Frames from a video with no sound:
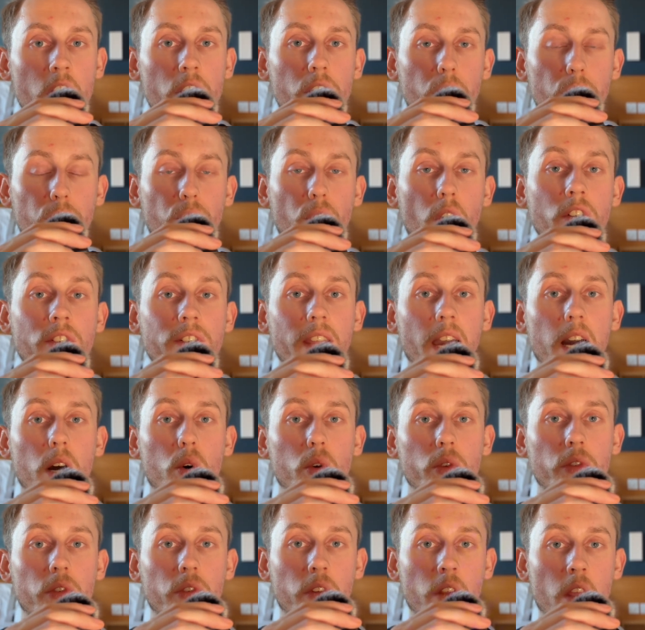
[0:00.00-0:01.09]
front
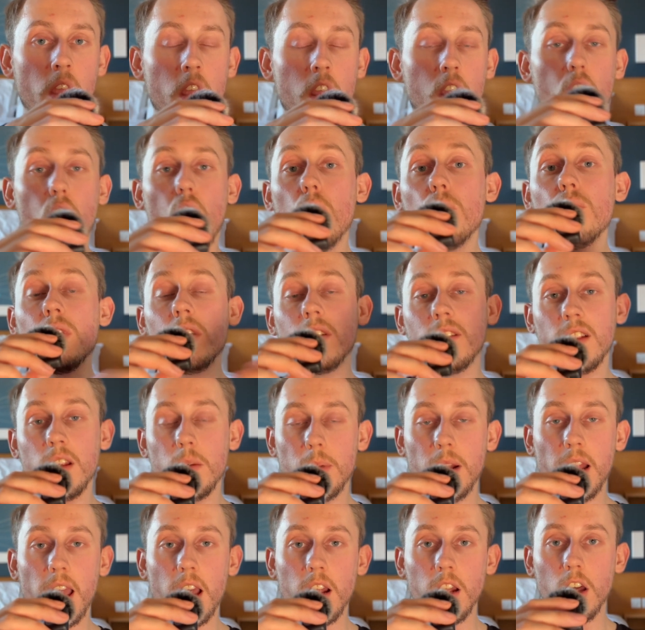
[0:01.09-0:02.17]
delts obviously
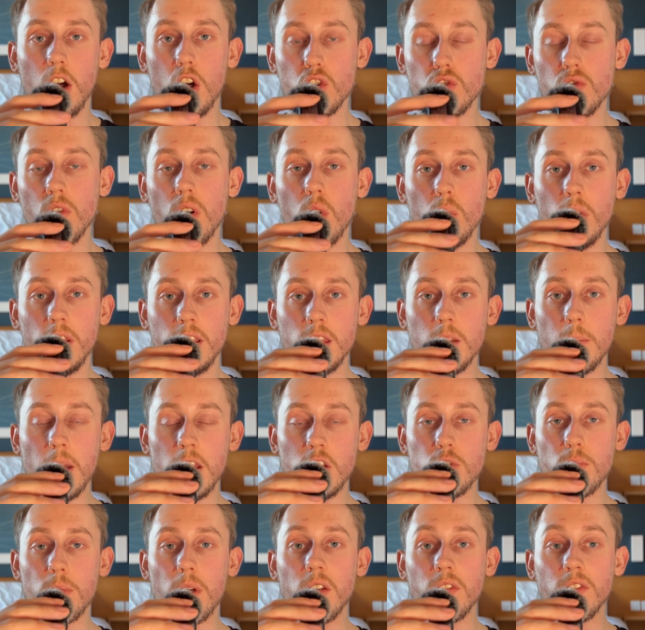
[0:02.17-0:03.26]
play a large role in the
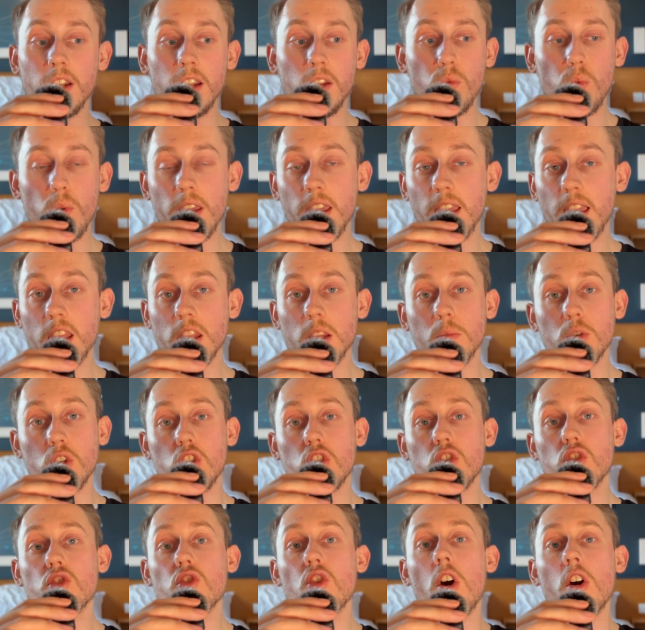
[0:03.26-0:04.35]
bench press. And if we can get them as
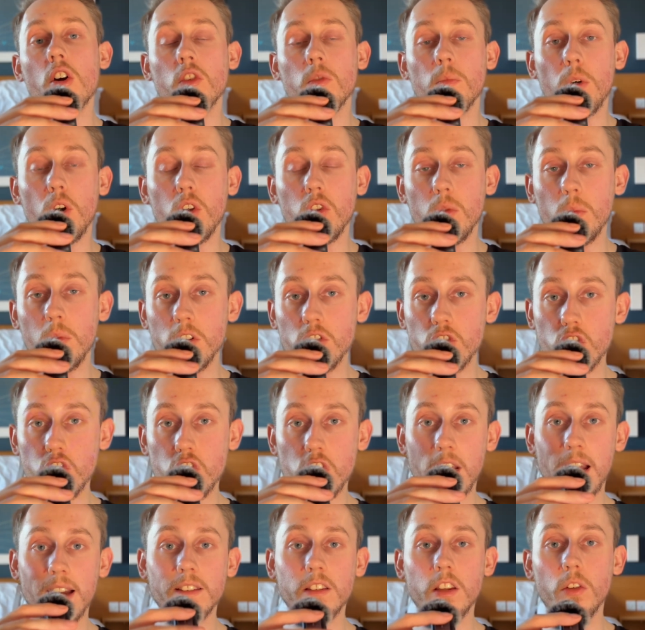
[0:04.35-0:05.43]
strong as possible, as
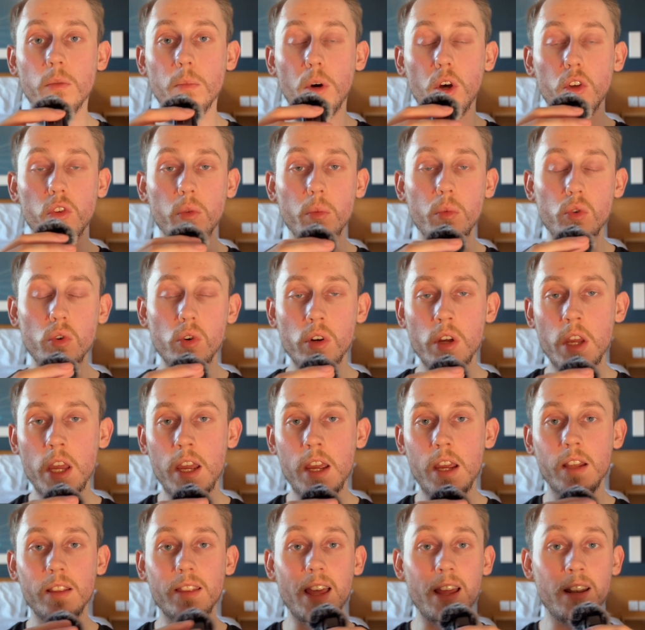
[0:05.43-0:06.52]
jacked as possible,
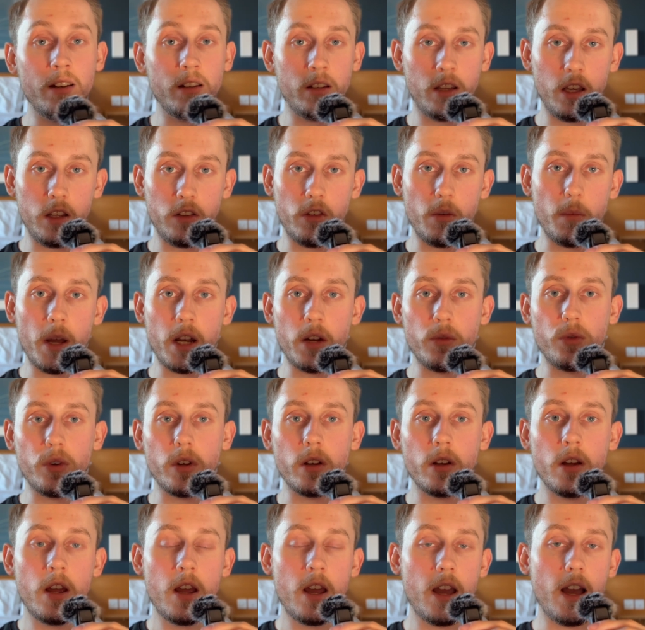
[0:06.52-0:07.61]
then it's a benefit.